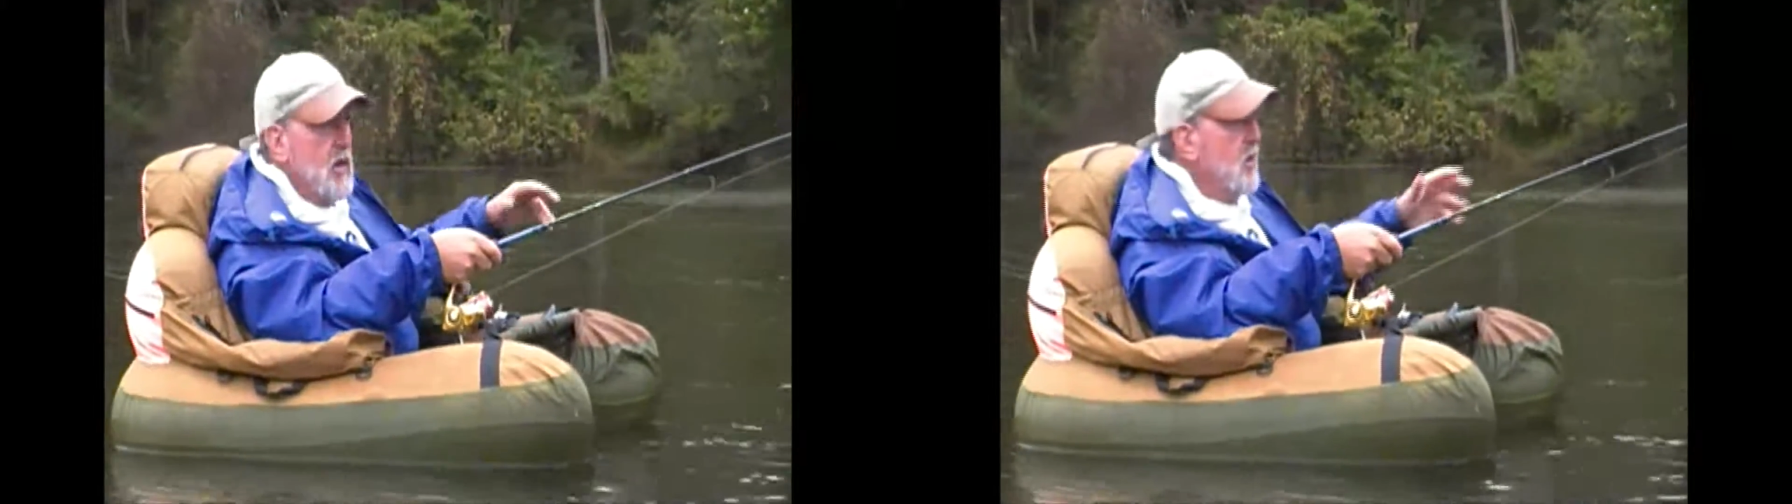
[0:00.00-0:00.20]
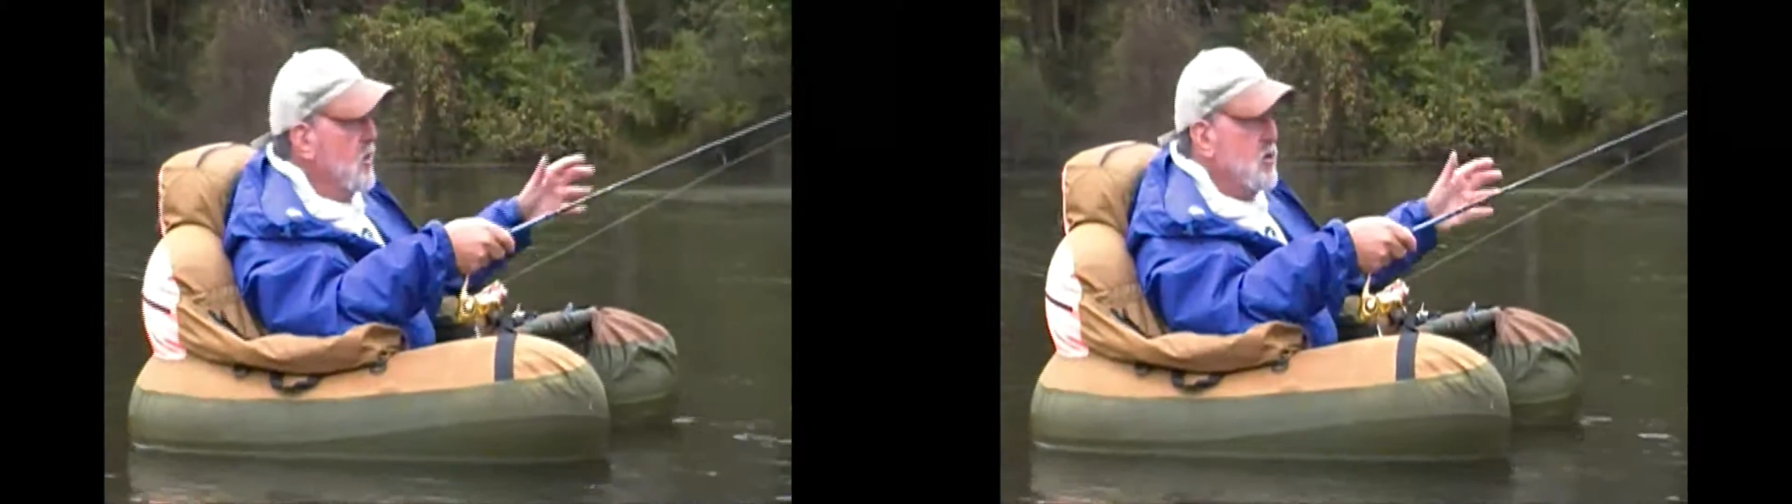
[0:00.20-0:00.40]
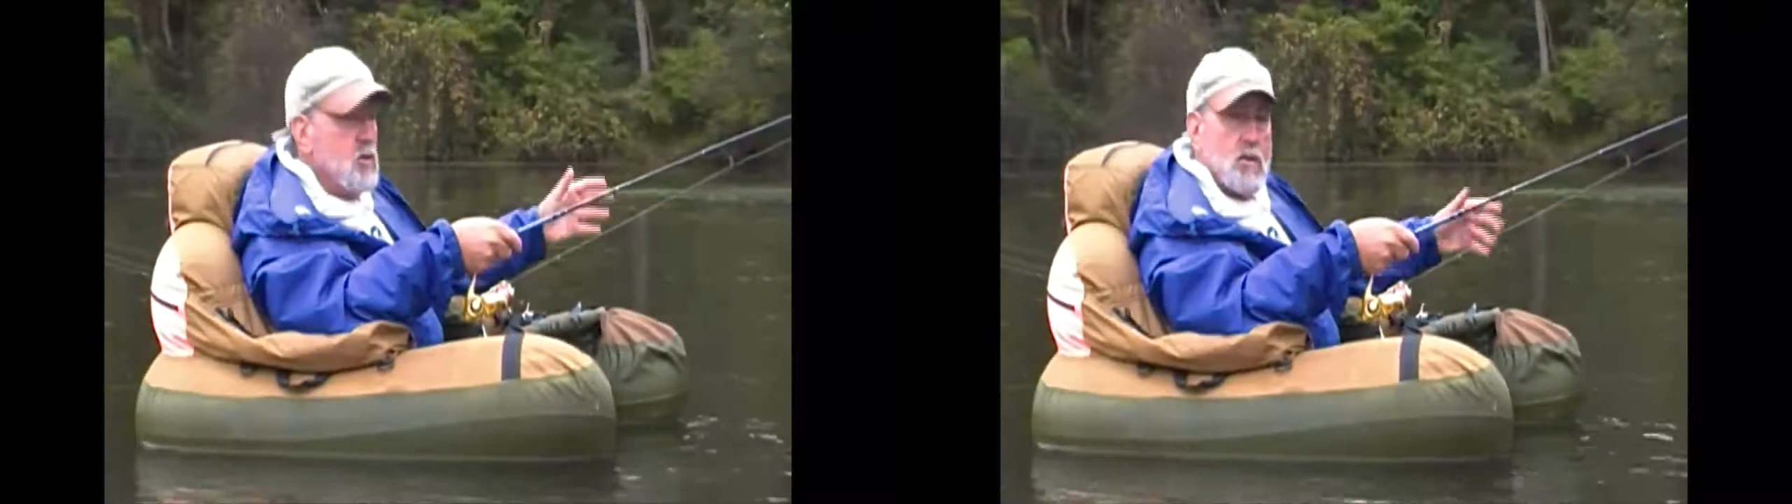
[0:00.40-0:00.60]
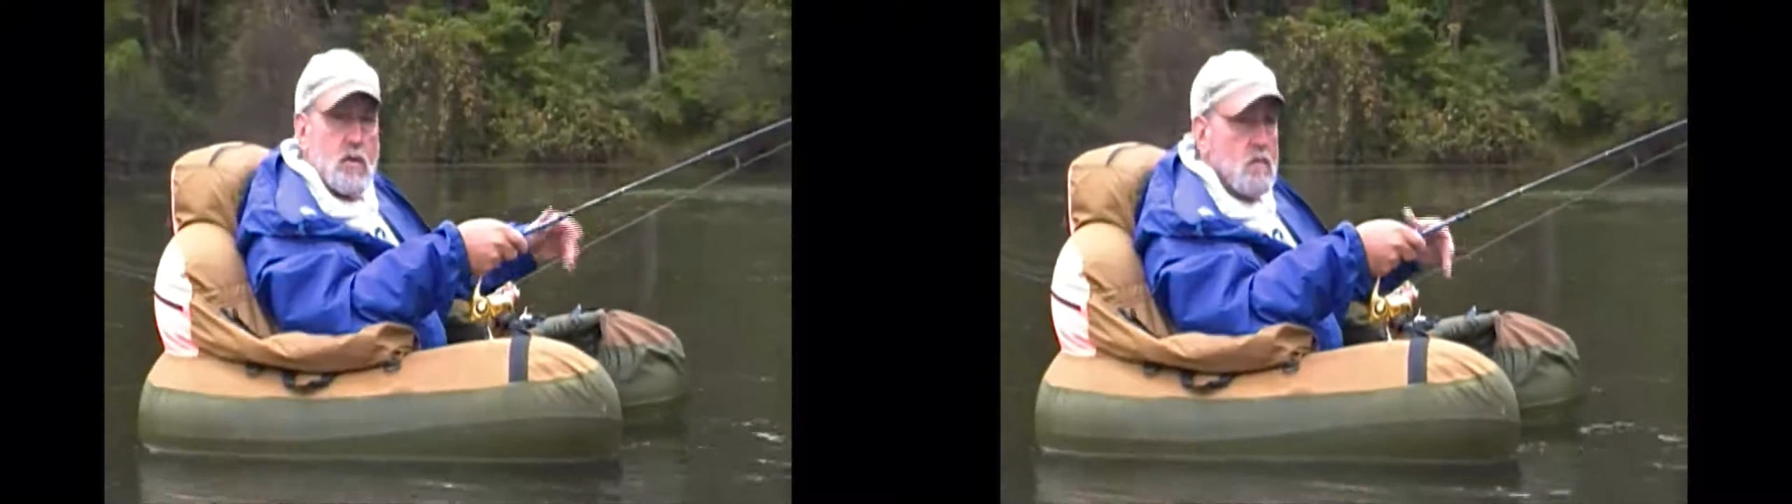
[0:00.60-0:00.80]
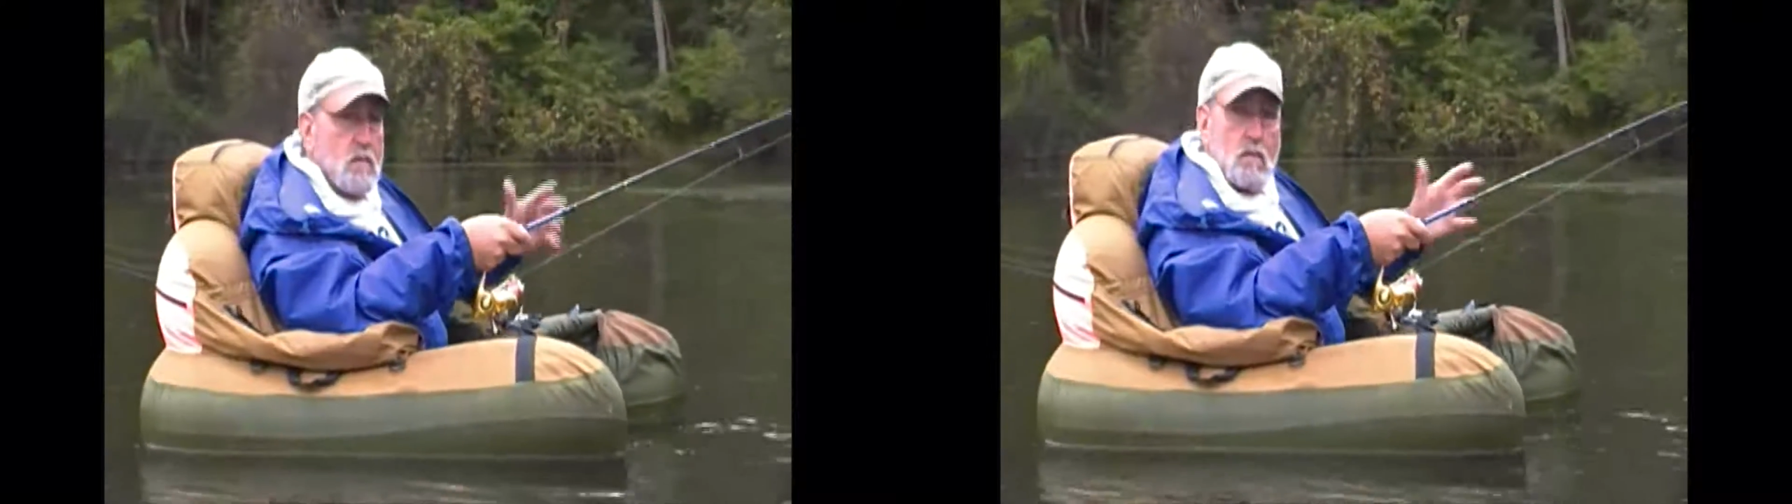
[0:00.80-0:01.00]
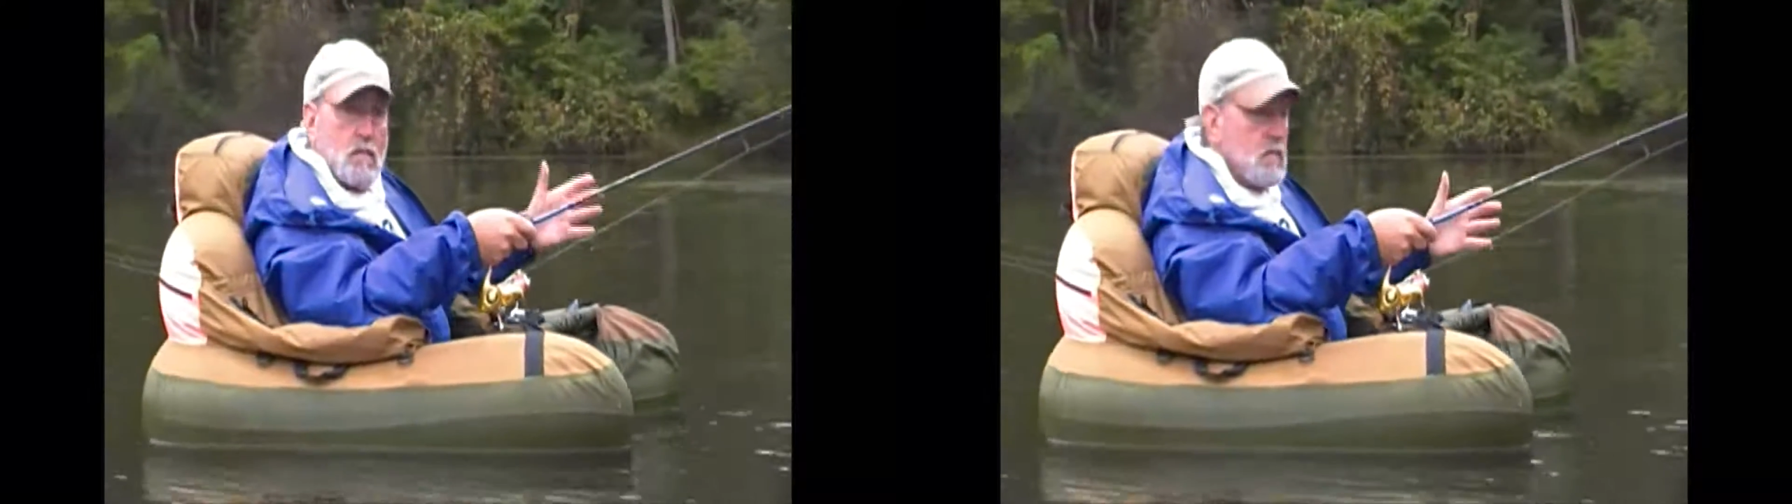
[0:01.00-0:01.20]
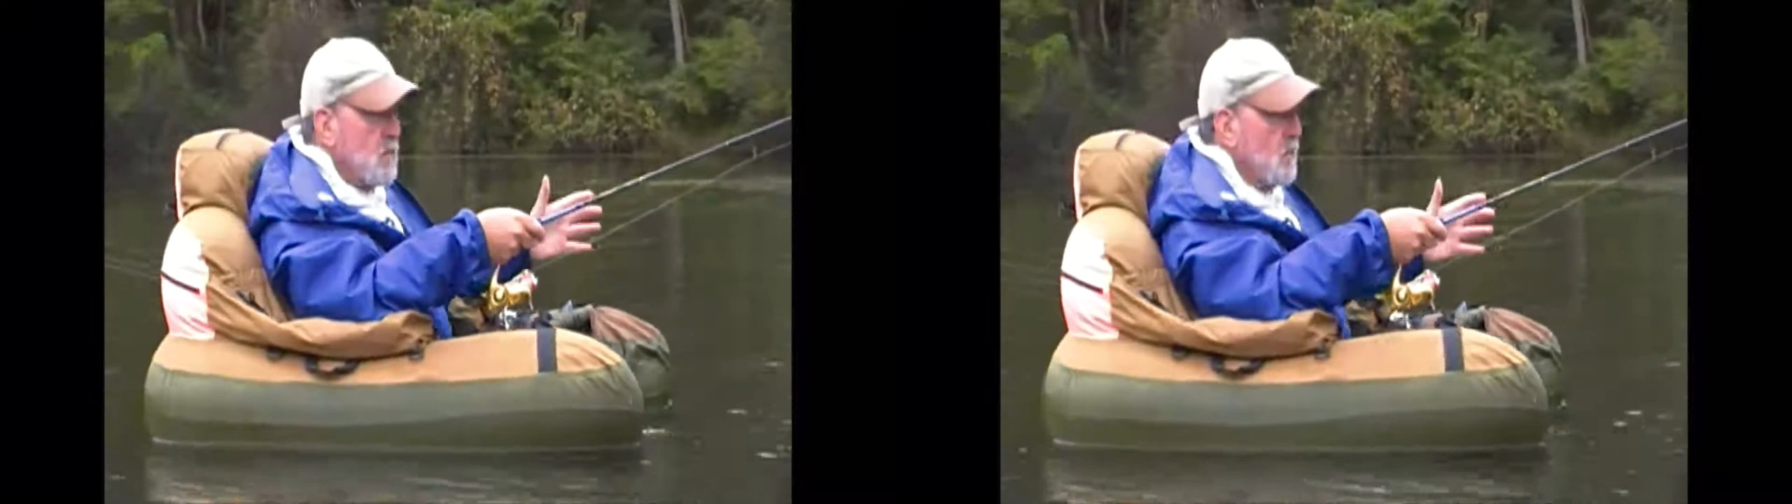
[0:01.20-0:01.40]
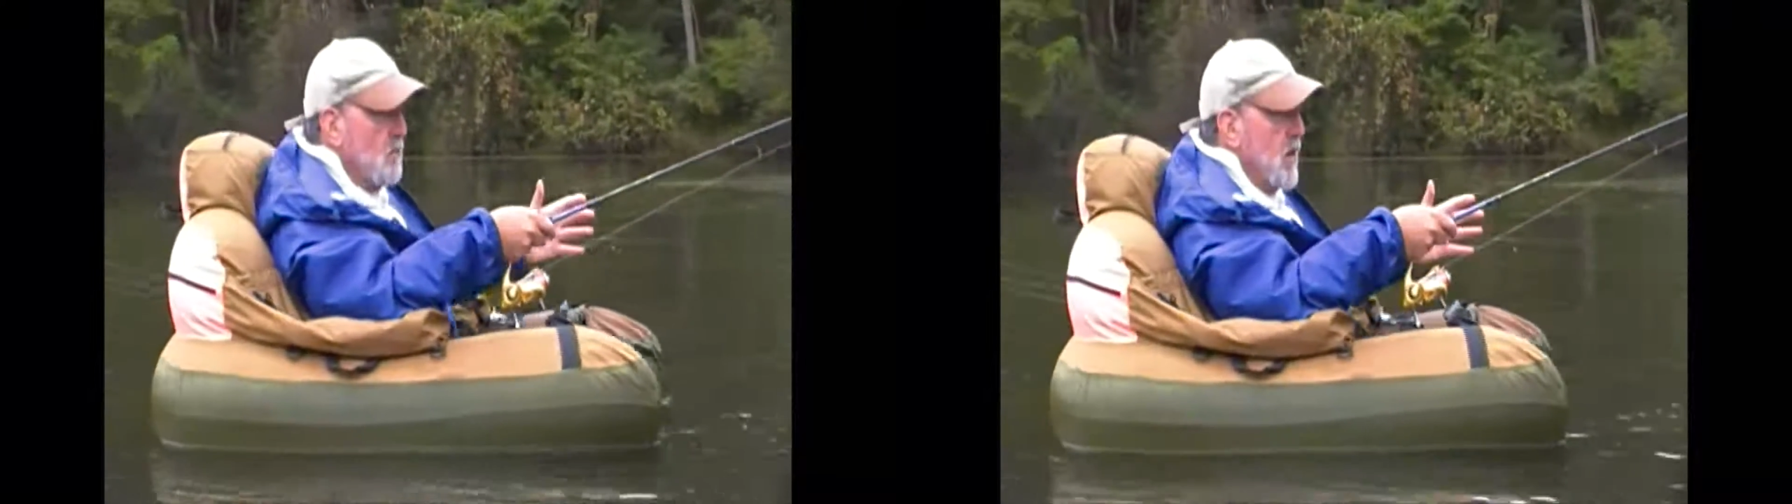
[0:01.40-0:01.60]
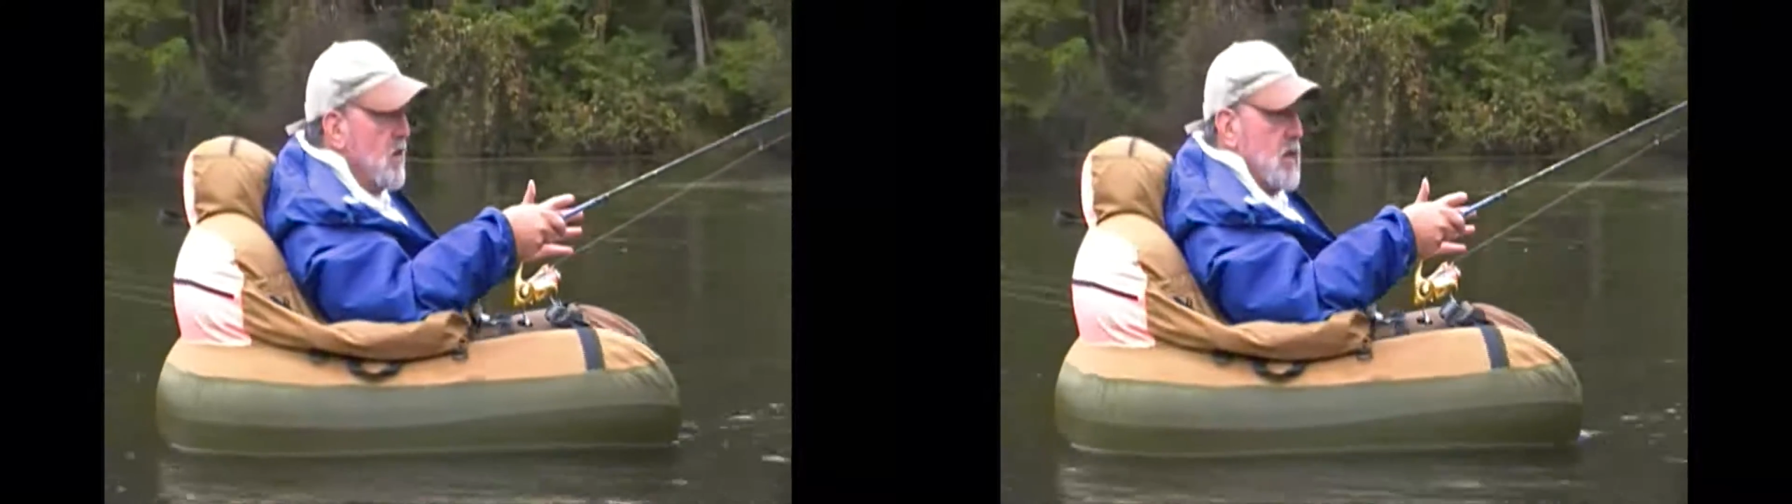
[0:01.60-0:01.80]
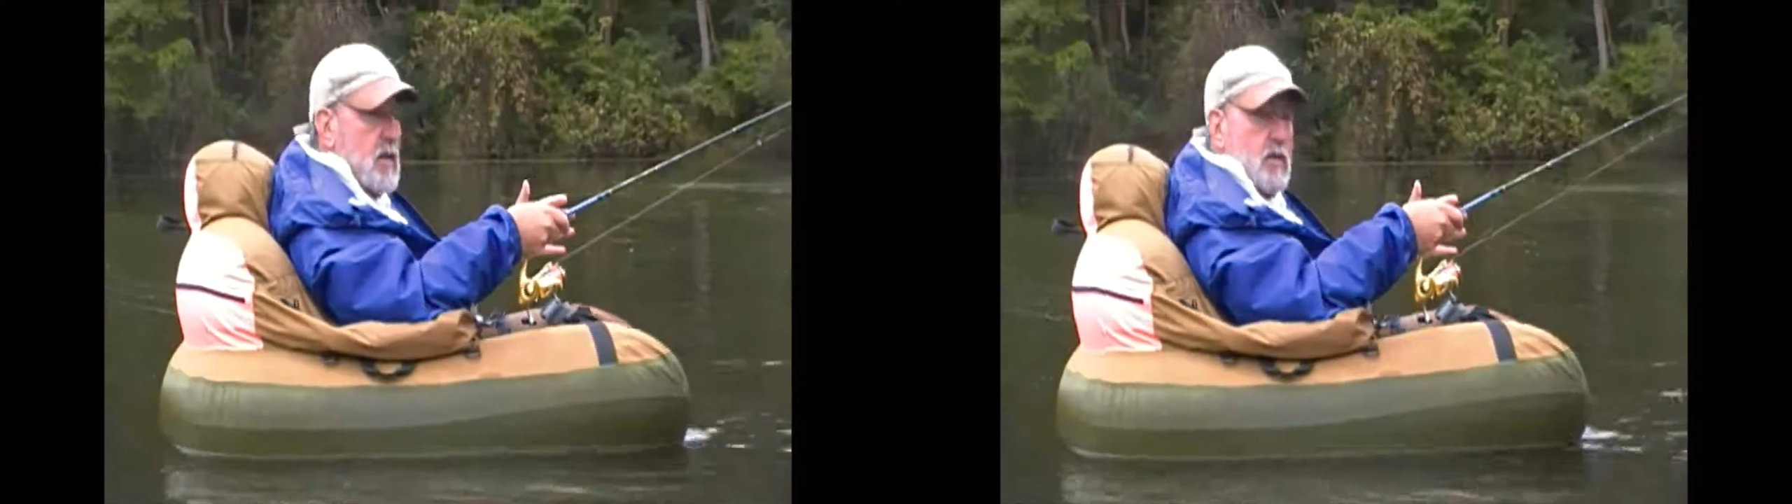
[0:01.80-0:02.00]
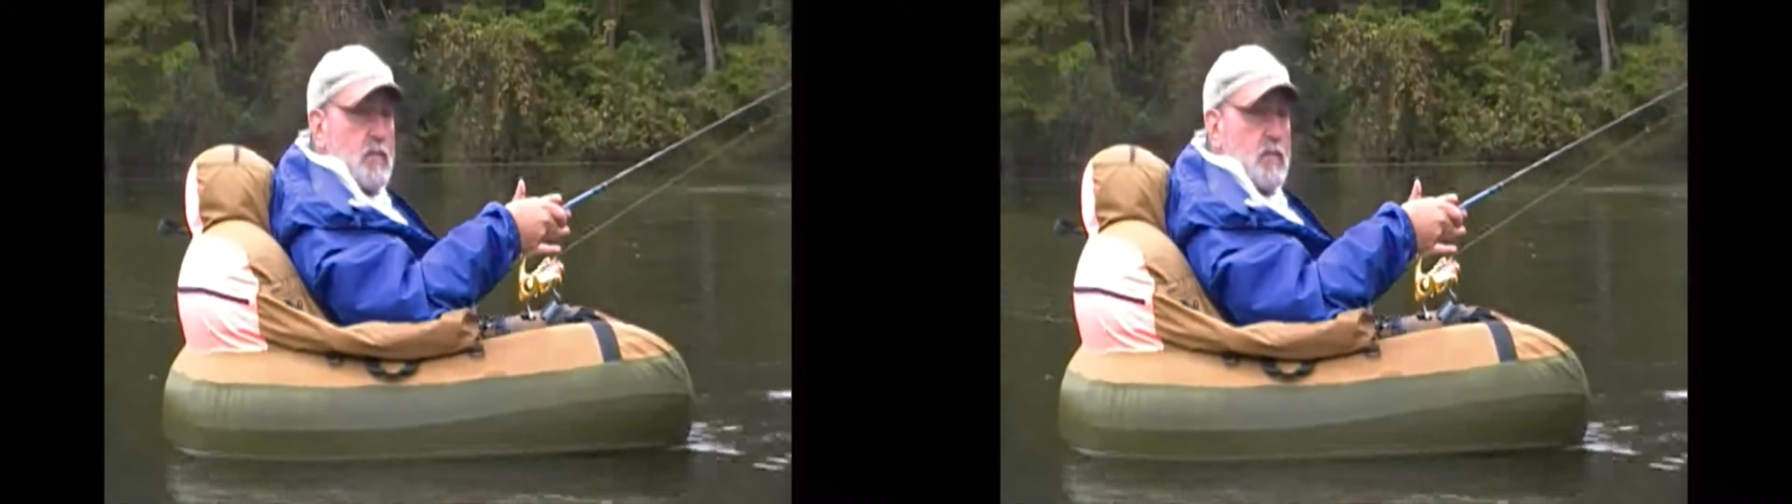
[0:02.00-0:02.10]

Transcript: Here, you just maintain